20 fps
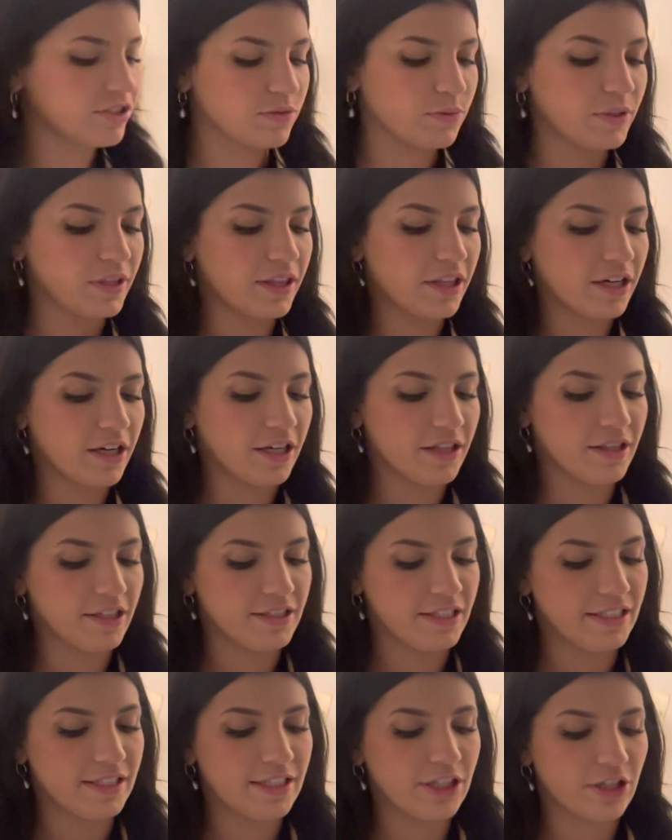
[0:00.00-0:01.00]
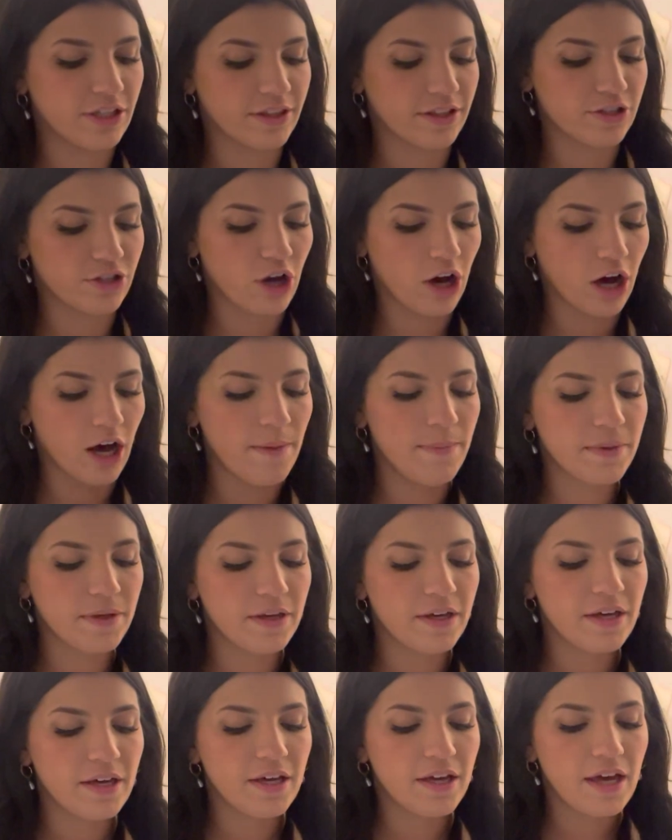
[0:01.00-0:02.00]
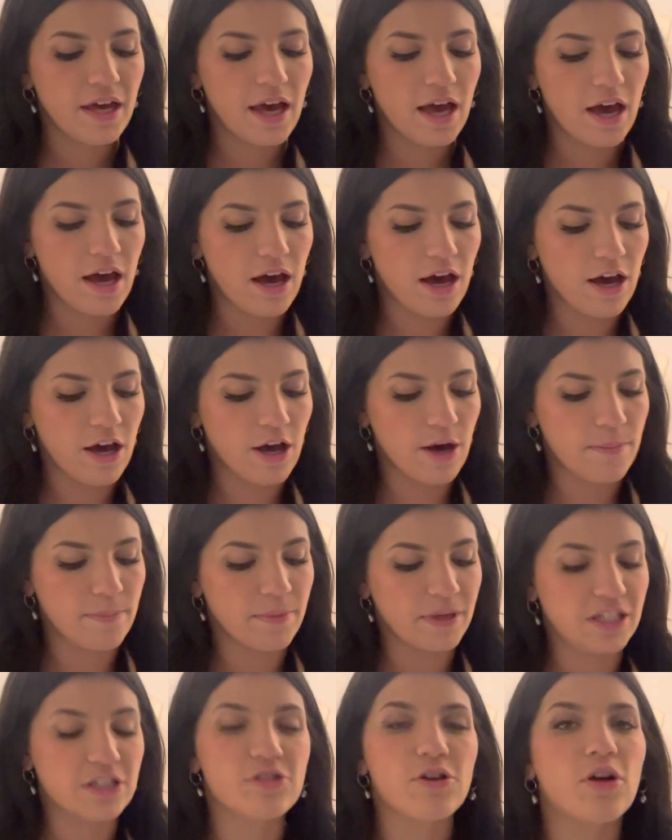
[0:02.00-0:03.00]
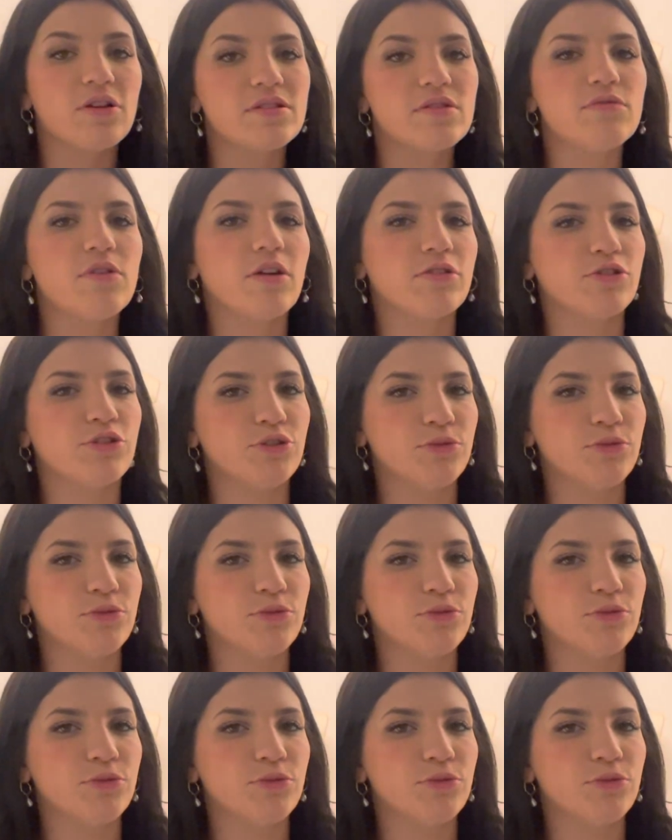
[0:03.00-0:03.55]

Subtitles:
with the detail at the top. But it's also not too